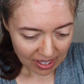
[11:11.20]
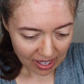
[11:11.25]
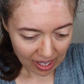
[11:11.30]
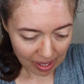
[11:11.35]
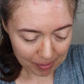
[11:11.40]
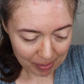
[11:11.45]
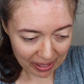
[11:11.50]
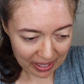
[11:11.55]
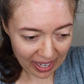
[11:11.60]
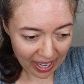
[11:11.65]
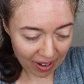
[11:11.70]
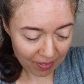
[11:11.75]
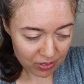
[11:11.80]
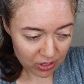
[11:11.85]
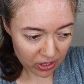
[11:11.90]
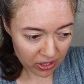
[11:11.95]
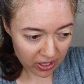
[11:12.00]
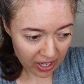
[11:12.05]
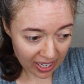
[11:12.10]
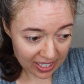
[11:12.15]
I might,
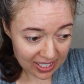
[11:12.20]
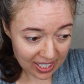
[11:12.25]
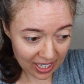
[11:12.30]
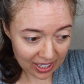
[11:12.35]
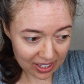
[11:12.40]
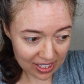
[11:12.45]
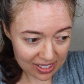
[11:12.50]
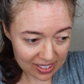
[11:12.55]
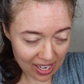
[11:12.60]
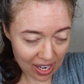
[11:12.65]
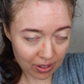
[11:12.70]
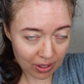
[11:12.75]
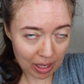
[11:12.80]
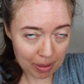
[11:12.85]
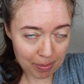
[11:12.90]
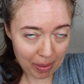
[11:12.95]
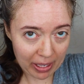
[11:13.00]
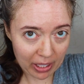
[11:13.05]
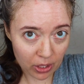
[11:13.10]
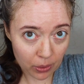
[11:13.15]
after I take this out, I
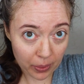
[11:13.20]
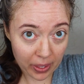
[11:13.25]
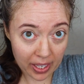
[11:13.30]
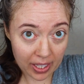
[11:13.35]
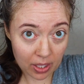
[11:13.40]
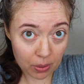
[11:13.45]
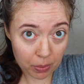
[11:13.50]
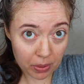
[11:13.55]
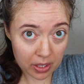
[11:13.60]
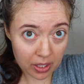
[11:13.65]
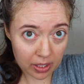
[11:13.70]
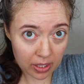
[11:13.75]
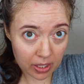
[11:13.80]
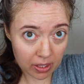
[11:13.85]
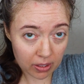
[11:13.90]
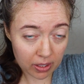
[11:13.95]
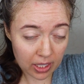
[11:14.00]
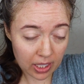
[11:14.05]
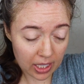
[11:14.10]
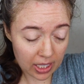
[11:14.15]
might go hit it with a
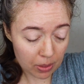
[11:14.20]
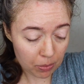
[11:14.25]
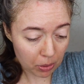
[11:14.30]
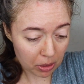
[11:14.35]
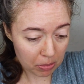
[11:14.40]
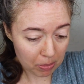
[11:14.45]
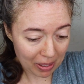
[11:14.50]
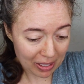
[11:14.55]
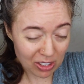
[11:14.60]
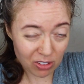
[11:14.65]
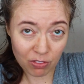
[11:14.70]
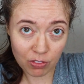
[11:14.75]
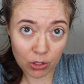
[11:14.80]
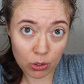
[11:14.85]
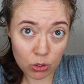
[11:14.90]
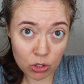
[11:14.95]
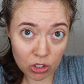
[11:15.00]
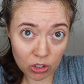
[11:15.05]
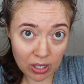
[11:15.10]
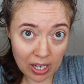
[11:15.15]
little heat with my
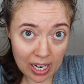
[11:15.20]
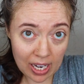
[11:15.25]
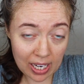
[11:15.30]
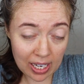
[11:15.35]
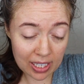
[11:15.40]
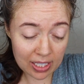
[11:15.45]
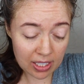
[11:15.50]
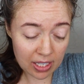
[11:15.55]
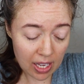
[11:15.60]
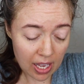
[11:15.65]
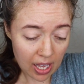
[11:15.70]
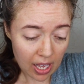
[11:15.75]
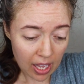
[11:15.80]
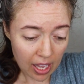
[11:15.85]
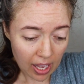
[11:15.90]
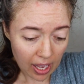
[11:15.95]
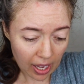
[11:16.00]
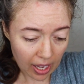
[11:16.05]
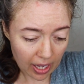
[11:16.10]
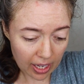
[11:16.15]
diffuser on,
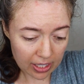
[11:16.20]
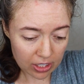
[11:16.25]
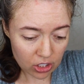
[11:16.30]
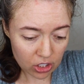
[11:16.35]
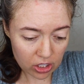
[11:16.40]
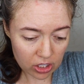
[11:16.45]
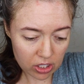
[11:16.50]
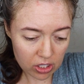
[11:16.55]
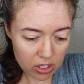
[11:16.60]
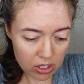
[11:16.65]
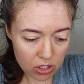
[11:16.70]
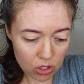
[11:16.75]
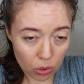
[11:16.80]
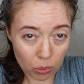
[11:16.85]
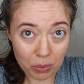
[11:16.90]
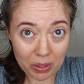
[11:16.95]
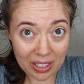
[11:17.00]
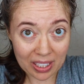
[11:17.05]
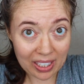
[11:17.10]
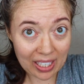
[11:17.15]
just to
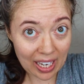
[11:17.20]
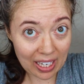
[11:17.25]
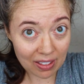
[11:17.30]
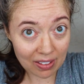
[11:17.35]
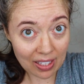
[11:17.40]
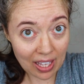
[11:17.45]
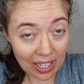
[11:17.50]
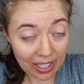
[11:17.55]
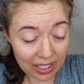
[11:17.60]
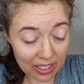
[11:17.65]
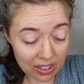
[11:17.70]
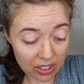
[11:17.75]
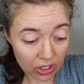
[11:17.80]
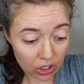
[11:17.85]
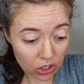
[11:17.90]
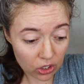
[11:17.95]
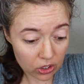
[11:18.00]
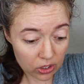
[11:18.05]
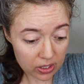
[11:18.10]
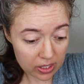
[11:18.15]
really kind of lock in the
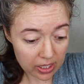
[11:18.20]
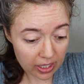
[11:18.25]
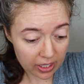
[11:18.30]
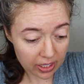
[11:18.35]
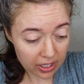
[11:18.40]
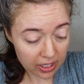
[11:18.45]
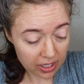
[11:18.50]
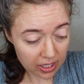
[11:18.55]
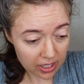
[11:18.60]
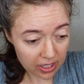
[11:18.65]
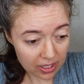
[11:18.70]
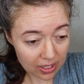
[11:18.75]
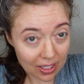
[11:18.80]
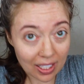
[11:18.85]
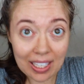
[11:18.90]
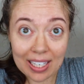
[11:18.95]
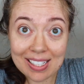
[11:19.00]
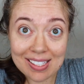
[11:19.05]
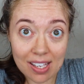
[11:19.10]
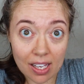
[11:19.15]
curls here.
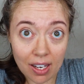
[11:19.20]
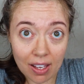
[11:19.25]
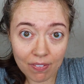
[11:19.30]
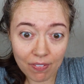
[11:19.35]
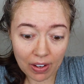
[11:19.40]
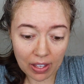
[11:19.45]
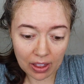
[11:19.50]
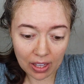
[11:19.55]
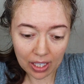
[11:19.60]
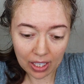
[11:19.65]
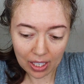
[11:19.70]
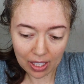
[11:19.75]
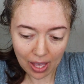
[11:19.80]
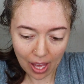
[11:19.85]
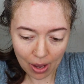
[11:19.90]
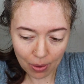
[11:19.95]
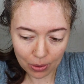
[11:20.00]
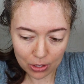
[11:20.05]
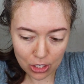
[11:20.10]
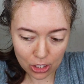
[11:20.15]
Like I said, if I like
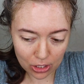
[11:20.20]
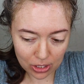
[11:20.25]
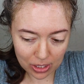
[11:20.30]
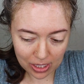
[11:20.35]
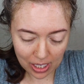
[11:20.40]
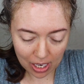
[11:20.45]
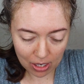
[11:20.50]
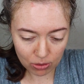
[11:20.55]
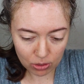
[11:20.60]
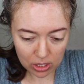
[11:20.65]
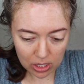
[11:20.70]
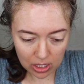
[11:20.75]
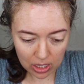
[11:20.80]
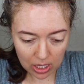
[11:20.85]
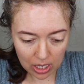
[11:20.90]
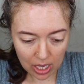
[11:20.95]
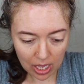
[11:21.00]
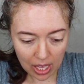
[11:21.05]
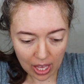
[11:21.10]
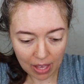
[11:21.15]
how it turns out.
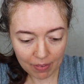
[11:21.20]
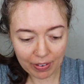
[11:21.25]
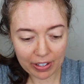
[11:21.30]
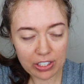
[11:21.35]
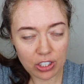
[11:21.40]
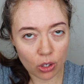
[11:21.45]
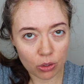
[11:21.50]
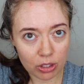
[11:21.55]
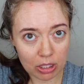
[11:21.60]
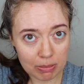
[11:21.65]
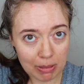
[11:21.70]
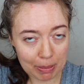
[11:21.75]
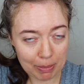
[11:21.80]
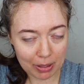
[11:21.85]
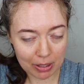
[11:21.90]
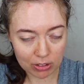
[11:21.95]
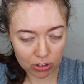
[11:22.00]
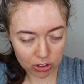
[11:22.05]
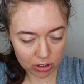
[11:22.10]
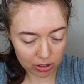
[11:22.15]
If I don't, then maybe
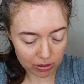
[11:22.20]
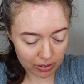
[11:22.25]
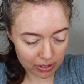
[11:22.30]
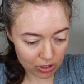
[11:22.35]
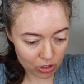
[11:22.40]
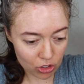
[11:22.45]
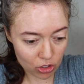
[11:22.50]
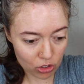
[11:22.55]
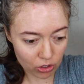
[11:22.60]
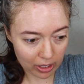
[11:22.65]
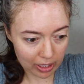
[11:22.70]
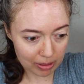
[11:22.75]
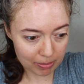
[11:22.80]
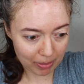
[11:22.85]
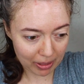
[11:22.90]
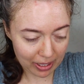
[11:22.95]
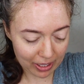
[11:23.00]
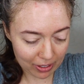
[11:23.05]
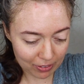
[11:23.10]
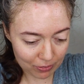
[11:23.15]
I'll just go ahead and straighten
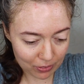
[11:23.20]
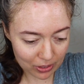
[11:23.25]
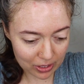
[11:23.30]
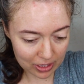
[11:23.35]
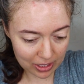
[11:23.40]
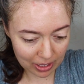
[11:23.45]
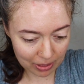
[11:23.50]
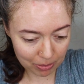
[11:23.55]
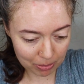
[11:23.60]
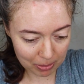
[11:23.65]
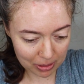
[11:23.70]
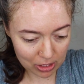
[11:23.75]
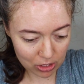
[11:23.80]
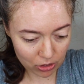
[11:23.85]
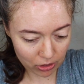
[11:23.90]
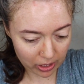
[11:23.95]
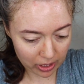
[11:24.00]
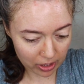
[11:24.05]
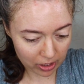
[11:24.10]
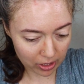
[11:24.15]
my hair for the day with my
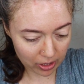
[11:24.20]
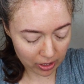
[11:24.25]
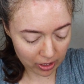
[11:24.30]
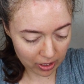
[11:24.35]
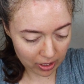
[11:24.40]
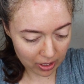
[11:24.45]
straightener.